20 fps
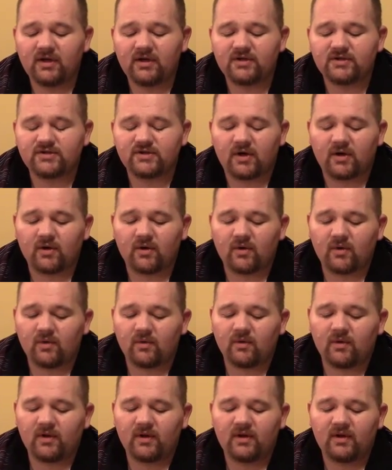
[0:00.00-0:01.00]

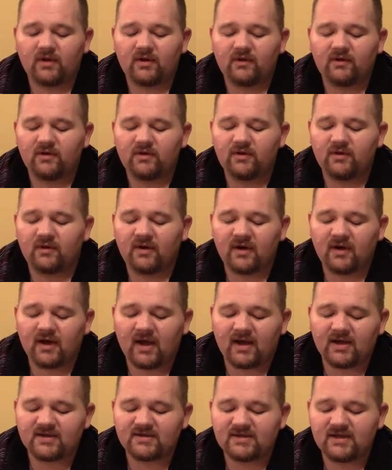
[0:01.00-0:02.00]
So you can
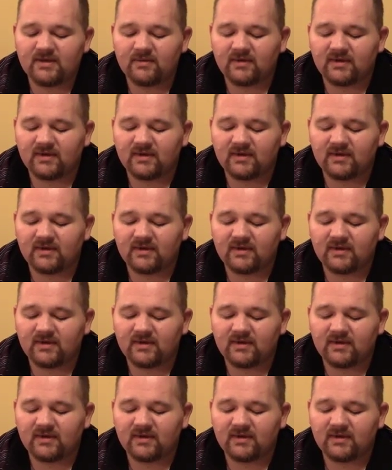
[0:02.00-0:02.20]
kind of see